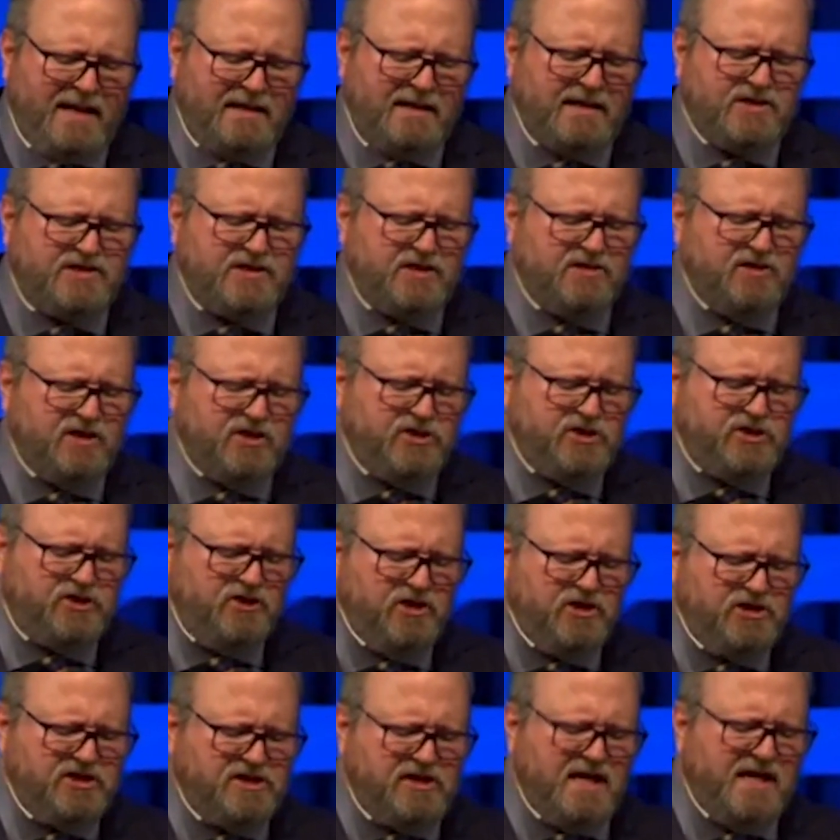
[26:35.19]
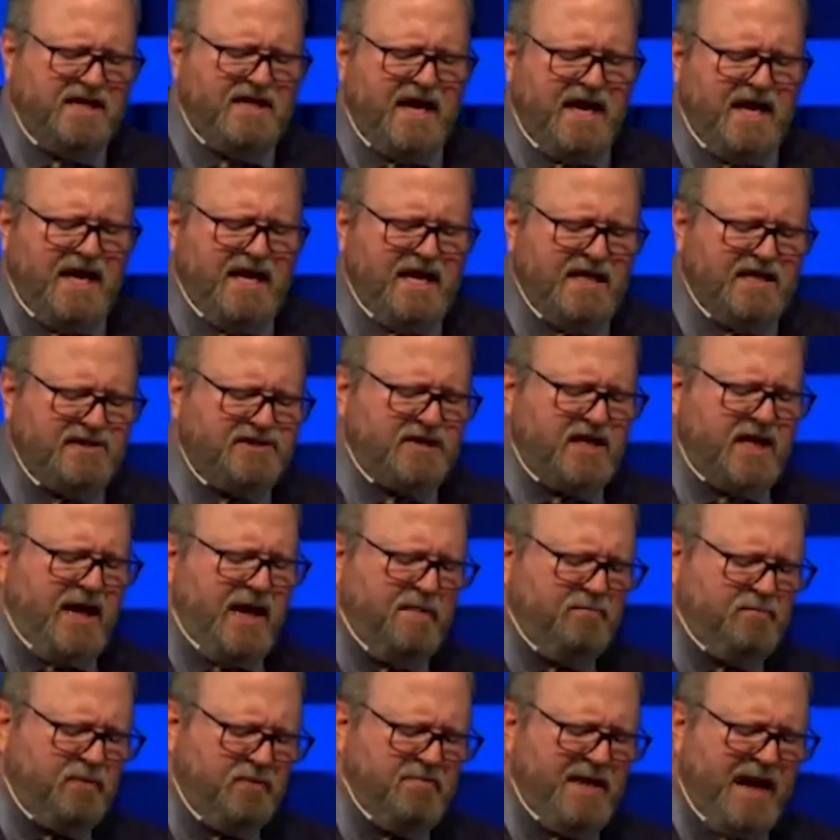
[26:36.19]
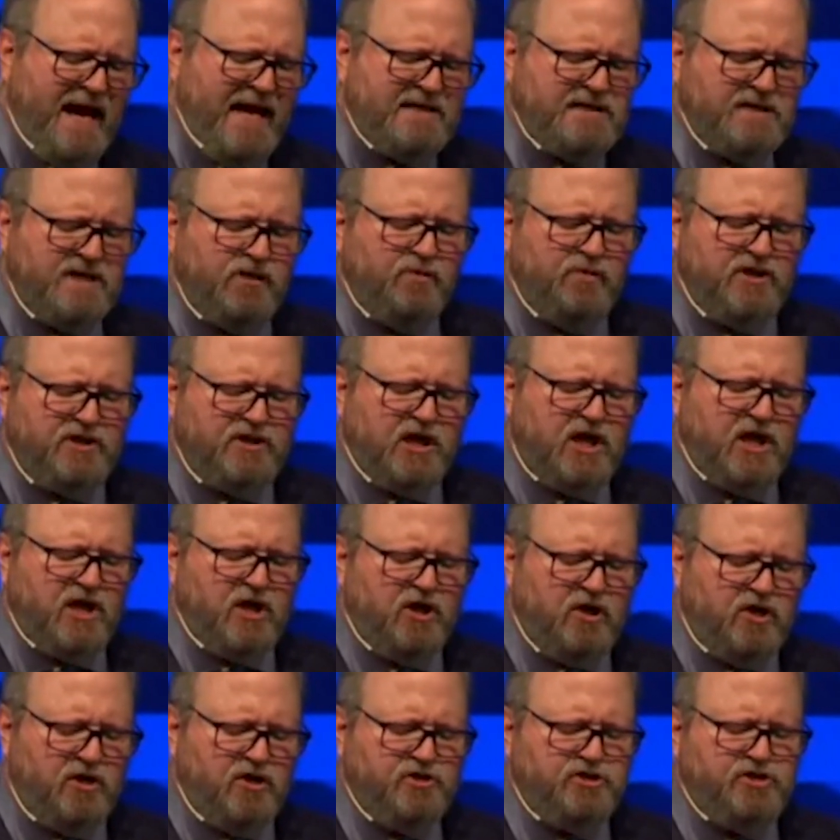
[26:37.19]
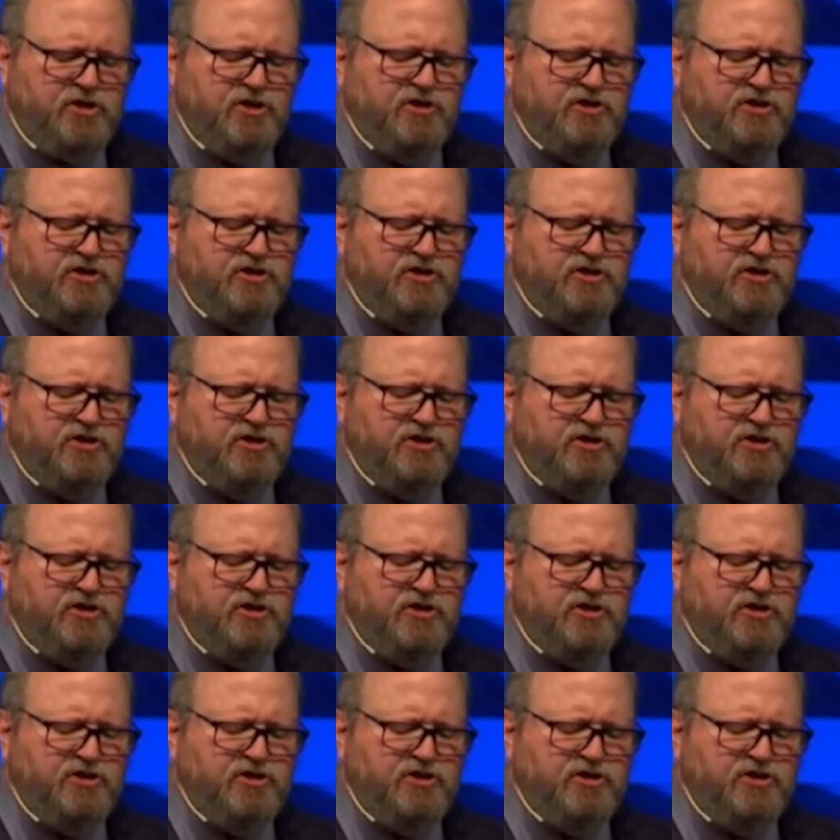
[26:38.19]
Listen, the church today is compromising with the culture,